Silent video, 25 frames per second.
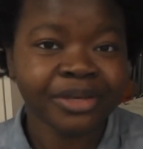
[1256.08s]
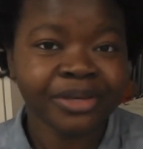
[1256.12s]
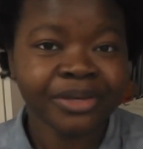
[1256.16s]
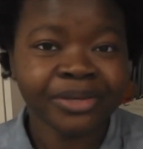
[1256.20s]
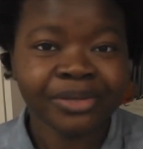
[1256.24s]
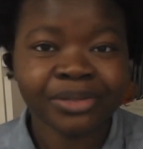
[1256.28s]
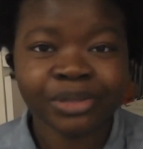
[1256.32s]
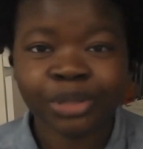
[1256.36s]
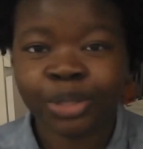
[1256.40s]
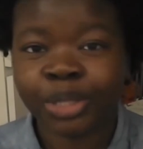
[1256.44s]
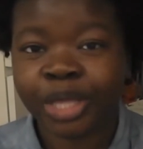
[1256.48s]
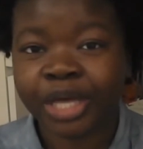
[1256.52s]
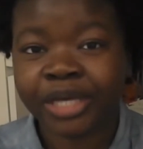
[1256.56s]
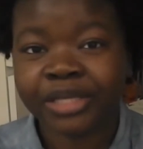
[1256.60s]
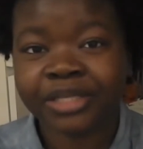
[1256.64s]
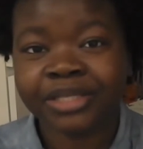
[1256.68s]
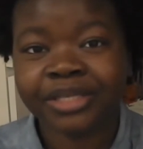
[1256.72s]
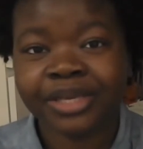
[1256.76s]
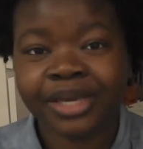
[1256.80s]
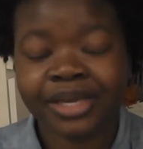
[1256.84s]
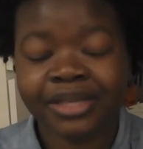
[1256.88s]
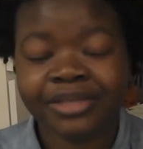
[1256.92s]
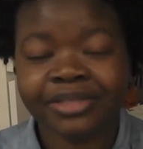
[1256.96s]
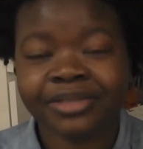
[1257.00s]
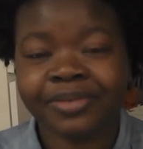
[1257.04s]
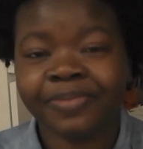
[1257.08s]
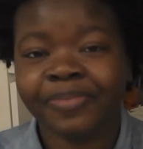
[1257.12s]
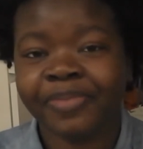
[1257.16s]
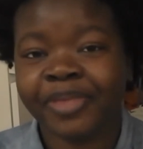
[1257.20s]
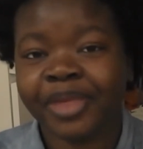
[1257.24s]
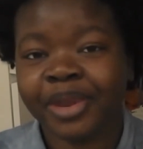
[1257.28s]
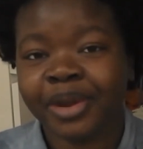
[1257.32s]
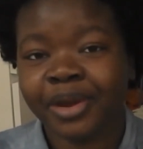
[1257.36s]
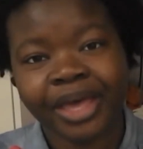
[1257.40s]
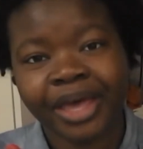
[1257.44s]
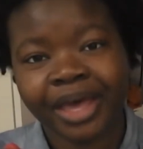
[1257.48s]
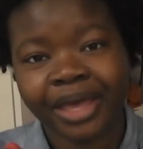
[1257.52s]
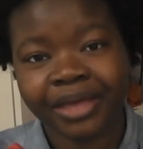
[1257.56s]
So that's saying
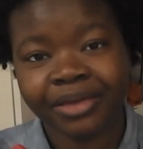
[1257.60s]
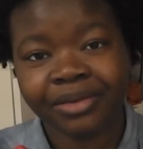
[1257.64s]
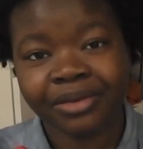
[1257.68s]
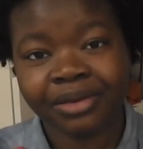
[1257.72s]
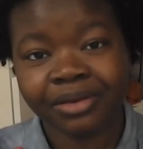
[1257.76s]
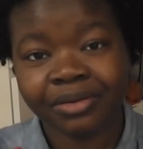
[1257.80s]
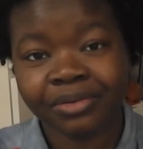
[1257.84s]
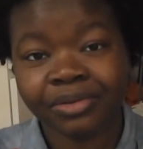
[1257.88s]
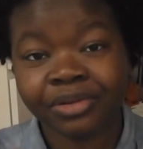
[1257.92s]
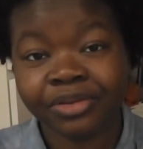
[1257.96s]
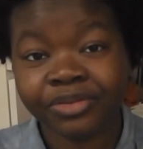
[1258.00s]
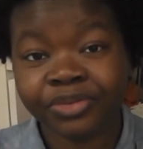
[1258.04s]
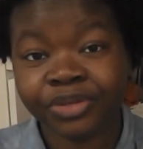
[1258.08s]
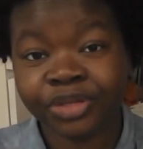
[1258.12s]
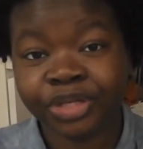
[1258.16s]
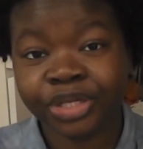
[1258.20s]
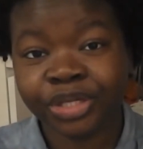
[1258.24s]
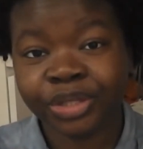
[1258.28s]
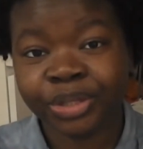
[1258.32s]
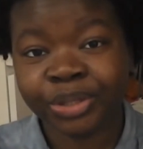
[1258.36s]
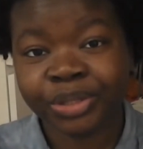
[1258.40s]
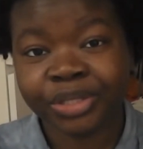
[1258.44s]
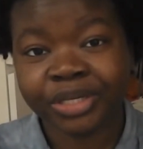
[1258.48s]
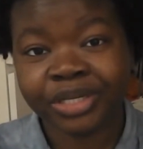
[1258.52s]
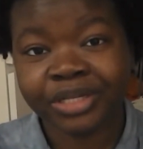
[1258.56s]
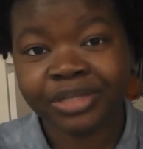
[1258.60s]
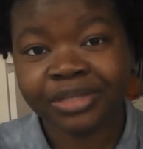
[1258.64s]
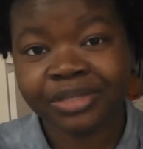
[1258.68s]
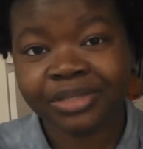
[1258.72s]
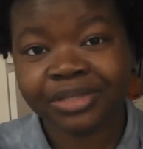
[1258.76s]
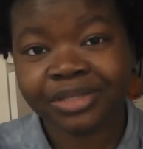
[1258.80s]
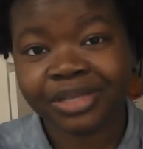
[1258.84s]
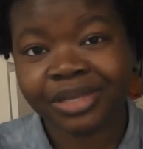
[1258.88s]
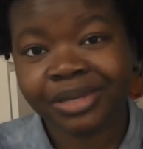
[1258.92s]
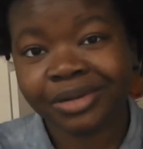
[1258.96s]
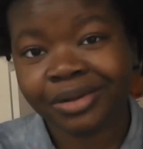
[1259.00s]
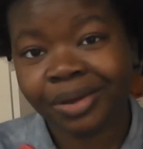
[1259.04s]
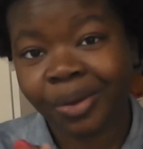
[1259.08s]
something. And you get all of your
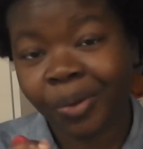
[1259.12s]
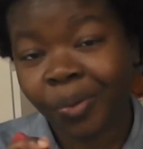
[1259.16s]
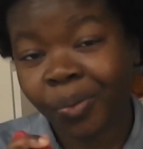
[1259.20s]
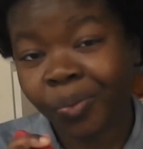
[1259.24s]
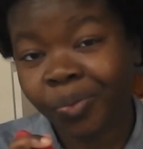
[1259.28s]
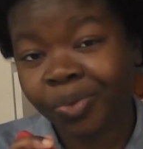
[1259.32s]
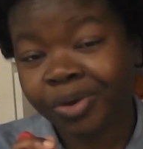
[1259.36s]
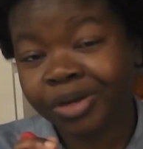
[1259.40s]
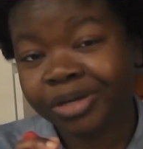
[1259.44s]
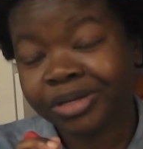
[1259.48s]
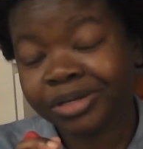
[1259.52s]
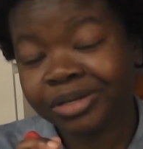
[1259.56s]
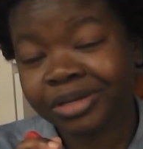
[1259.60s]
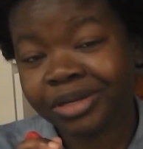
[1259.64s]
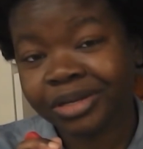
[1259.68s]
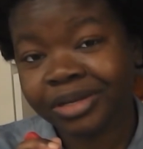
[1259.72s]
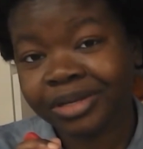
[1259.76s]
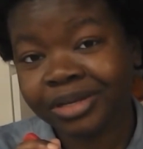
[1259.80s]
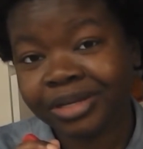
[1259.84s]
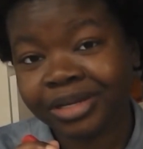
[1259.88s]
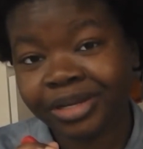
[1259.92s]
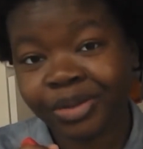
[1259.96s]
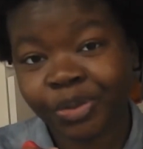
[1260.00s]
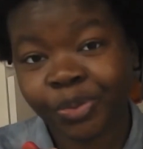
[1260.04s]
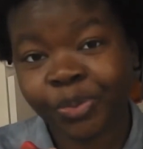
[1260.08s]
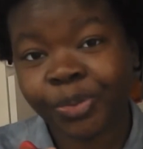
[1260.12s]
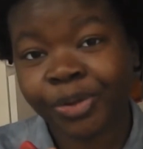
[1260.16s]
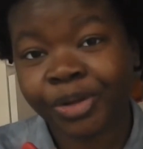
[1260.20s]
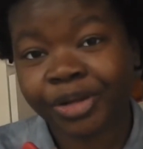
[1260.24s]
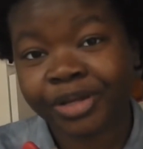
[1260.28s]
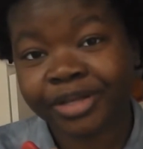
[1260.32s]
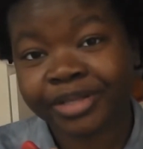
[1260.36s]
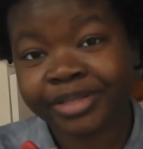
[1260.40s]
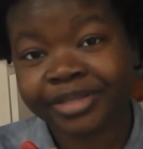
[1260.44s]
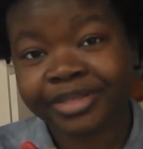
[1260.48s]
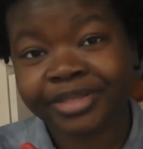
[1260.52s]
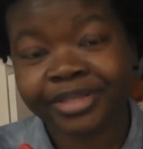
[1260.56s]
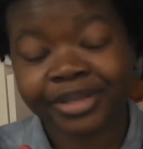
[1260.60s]
nutrients in one little
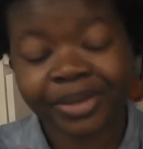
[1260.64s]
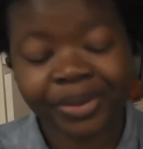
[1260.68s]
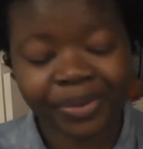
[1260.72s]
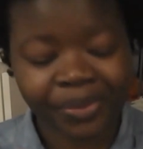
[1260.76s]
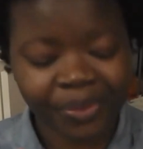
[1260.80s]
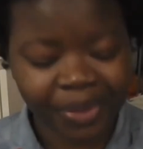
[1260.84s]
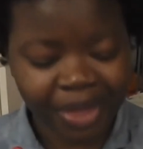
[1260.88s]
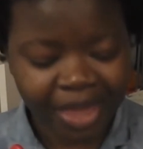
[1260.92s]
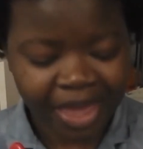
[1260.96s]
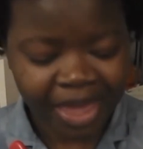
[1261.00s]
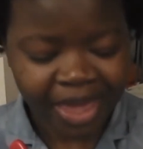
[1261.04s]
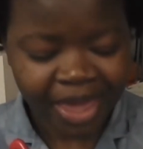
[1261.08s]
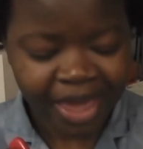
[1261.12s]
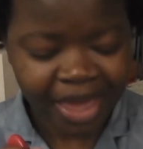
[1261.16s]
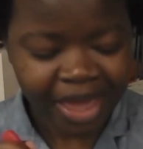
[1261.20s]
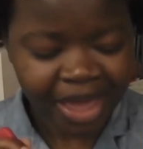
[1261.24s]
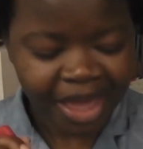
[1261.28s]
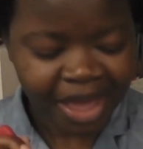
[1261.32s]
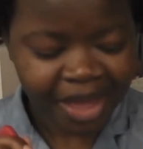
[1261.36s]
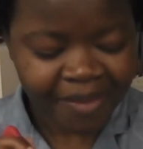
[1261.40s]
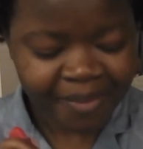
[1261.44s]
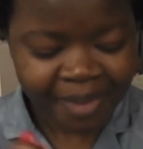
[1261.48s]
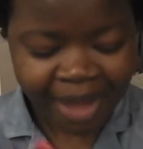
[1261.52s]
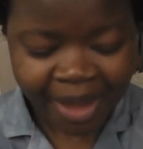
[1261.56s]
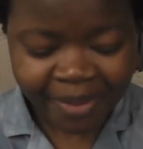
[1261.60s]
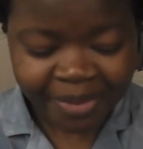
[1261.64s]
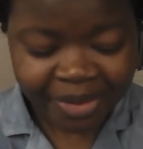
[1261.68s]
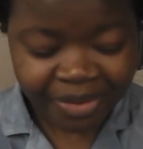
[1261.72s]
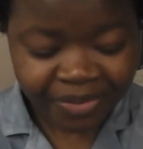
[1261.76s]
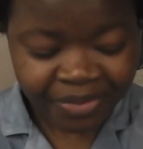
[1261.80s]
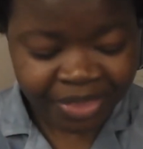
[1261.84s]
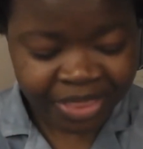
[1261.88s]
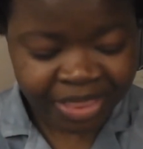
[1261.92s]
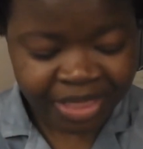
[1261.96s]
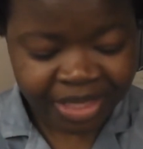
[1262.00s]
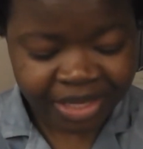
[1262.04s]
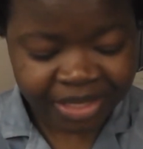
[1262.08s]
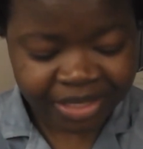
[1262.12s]
pot. So I'm happy
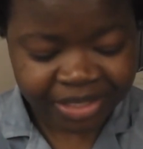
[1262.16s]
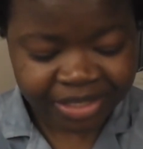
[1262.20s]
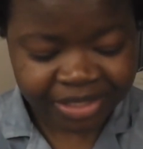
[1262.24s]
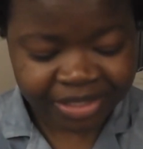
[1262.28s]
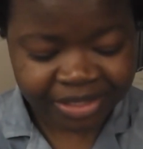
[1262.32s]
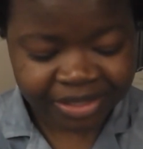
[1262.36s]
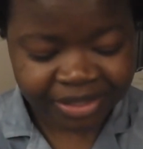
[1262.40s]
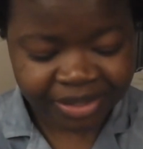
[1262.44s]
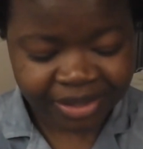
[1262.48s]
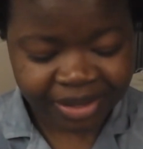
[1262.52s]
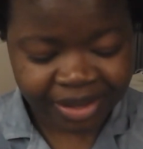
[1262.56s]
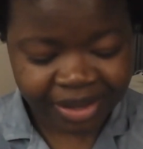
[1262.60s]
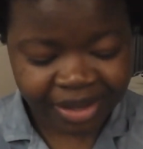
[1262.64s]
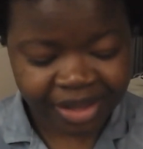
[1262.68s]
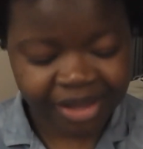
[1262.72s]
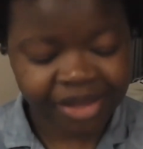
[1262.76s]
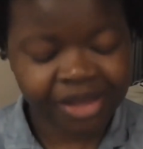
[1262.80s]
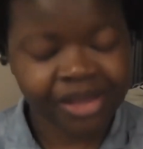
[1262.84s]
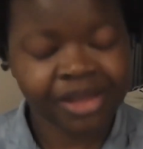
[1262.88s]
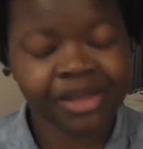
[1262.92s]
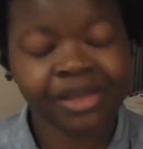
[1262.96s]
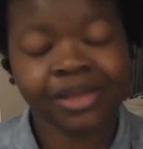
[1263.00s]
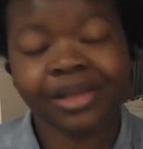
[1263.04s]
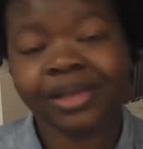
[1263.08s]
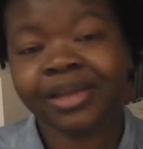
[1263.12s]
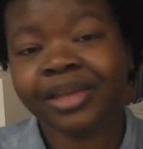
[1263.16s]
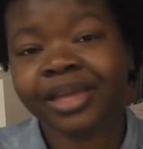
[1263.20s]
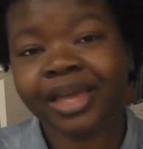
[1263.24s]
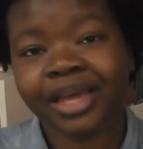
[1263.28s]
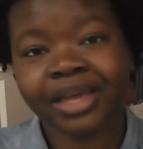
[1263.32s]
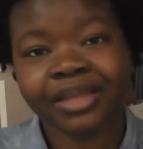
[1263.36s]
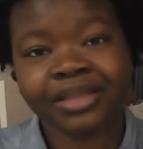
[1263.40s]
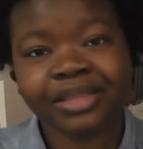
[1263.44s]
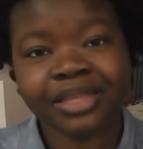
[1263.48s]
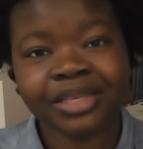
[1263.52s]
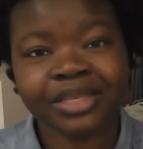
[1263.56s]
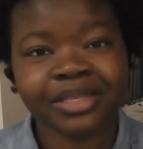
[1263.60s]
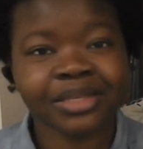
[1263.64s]
with this.
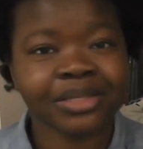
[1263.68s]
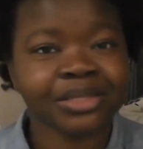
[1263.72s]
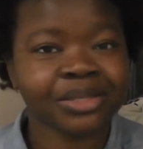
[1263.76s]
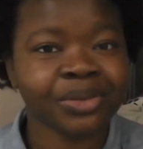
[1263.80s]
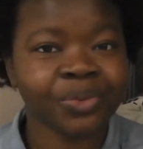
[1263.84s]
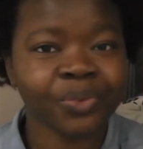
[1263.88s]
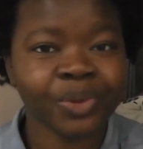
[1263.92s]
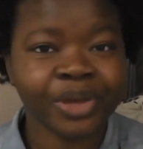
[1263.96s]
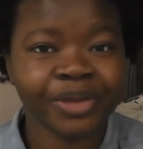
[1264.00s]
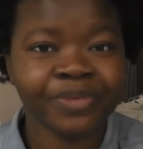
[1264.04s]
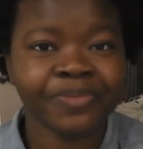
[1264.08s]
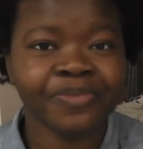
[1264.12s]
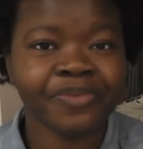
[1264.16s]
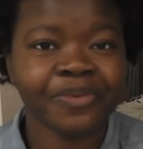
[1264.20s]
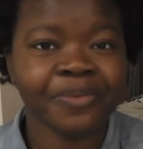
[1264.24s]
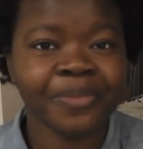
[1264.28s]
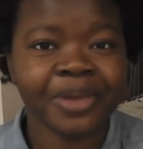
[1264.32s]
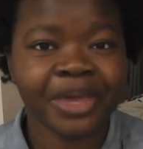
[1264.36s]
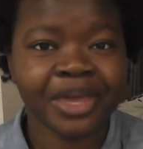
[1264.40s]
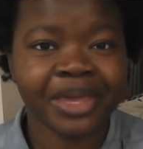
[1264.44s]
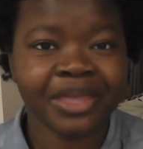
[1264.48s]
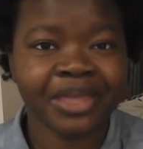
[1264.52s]
Again, this is a win for me.